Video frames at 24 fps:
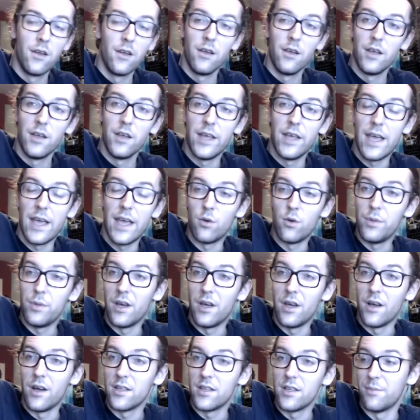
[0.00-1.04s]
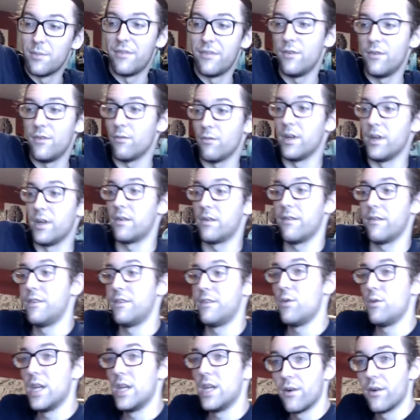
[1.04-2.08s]
it'll be awesome if
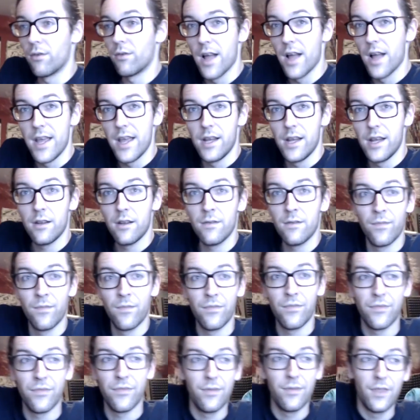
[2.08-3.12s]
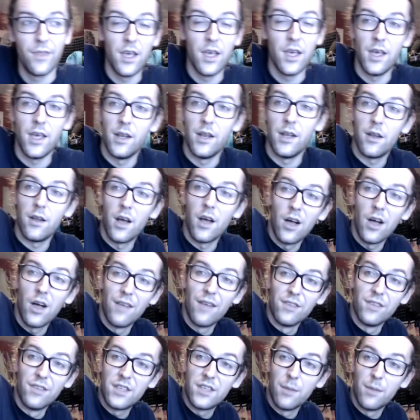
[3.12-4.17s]
you get it right, then I'll have
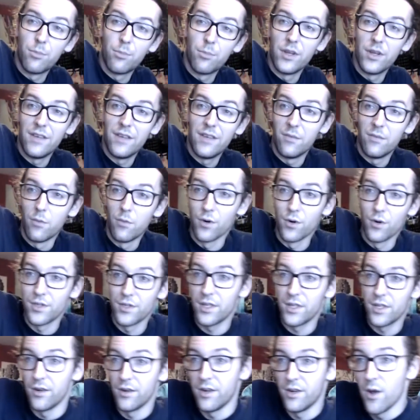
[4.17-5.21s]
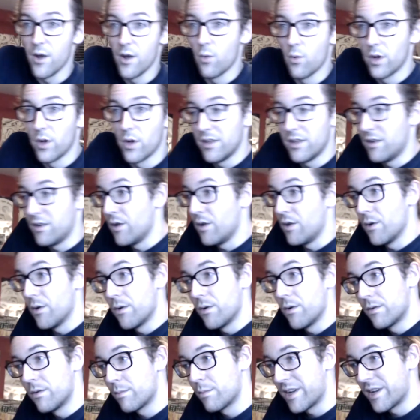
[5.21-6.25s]
a template even more so to know what to
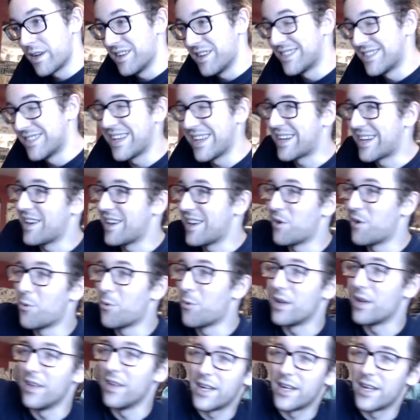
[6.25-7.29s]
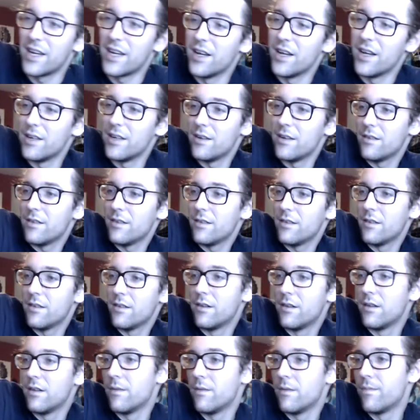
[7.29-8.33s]
do because like I don't want to like cut,
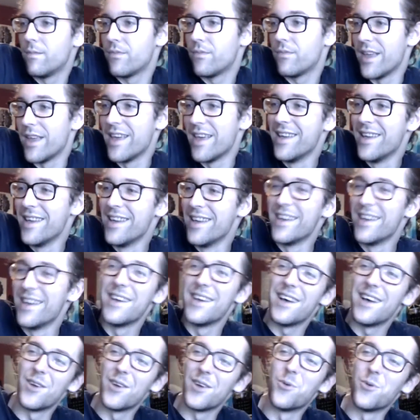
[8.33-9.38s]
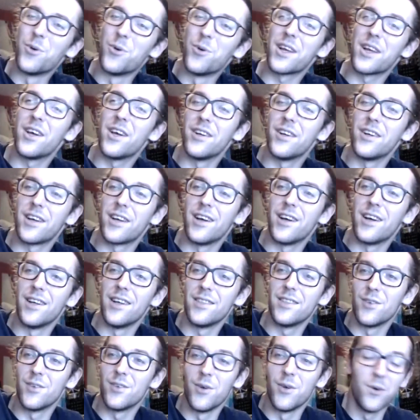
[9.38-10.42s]
I don't want to cut a
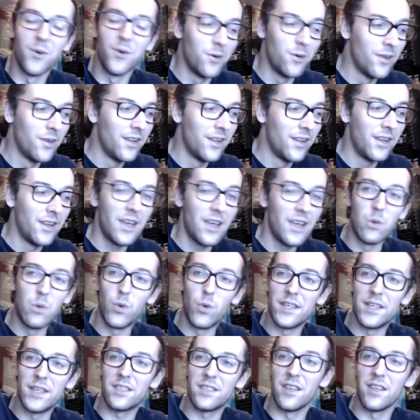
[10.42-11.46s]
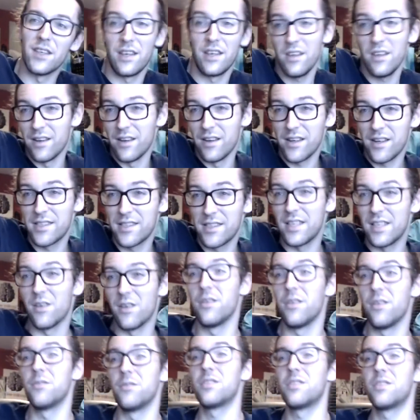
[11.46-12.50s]
console and waste like I could sell
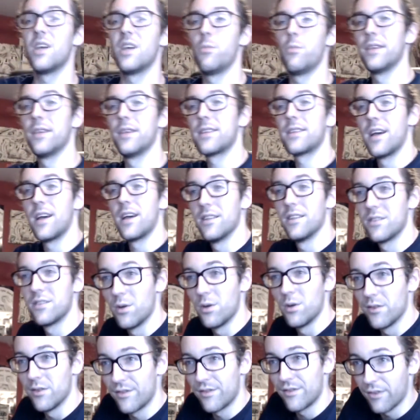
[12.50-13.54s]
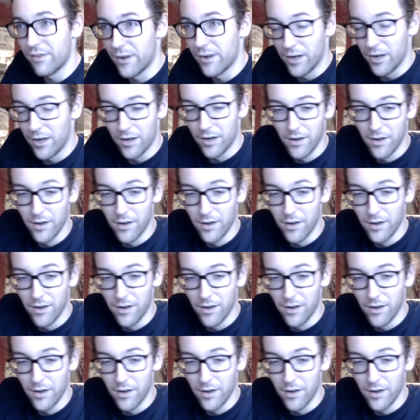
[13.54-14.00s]
those Type S consoles for